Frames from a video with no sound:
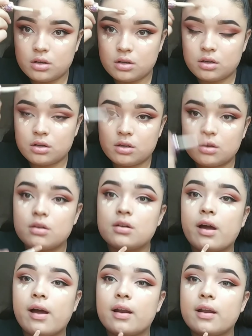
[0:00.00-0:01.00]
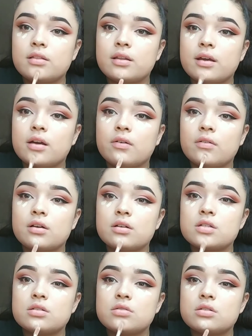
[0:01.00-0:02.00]
And highlight the
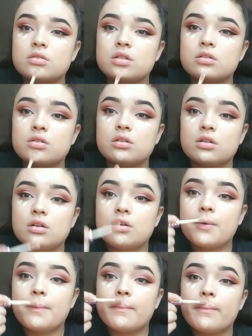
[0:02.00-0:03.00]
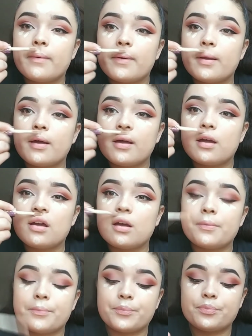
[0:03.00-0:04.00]
areas that
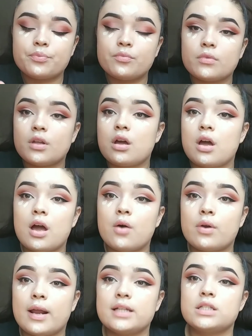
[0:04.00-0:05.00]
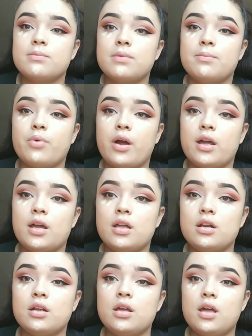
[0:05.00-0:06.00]
I would like to be
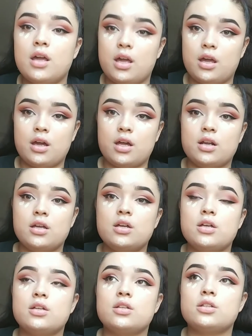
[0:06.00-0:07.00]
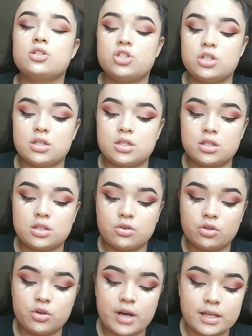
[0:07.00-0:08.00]
brightened. And just so
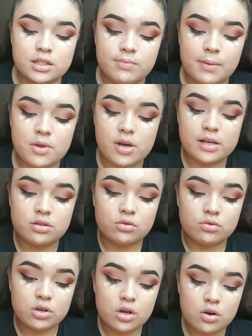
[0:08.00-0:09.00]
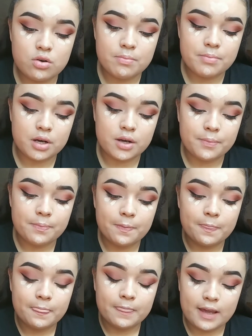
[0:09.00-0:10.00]
you guys, maybe you guys don't know, but
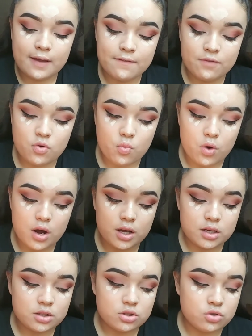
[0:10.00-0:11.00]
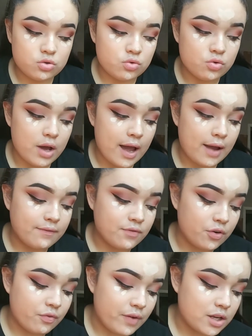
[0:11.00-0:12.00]
if you want to have your
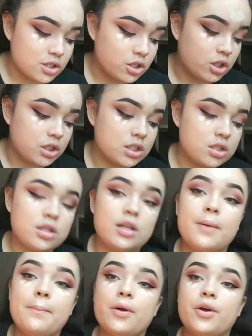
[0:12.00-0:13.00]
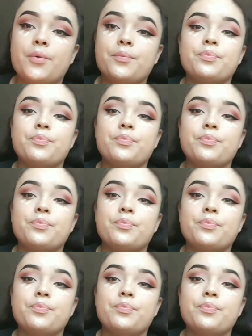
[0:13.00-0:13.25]
face look slimmer,